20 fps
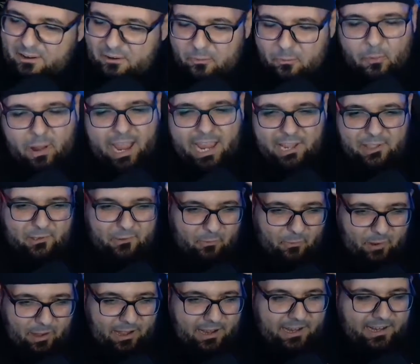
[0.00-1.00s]
Why is
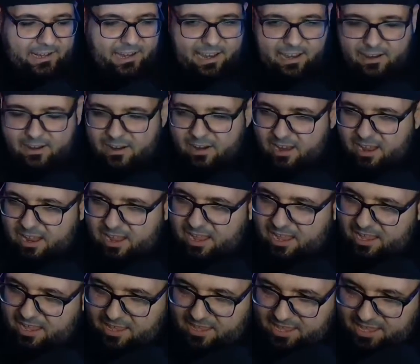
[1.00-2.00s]
Wong there?
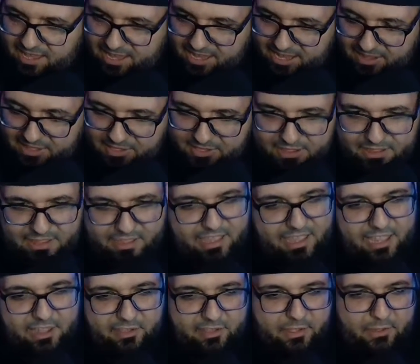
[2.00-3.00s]
Is he
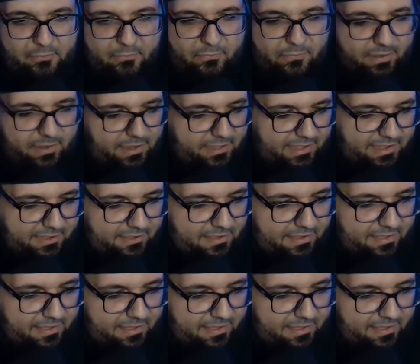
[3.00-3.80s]
just